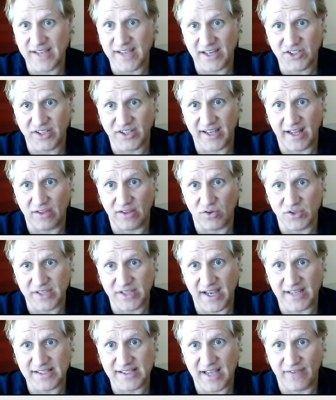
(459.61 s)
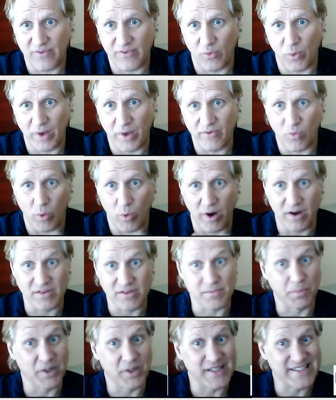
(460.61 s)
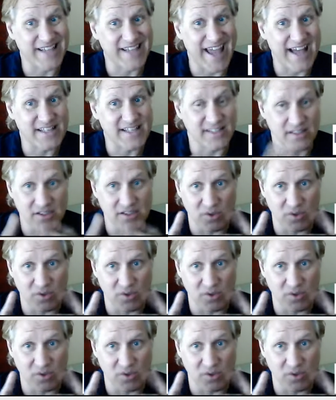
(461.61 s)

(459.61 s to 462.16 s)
I actually got those guys off of waiver wires plus Gaskin.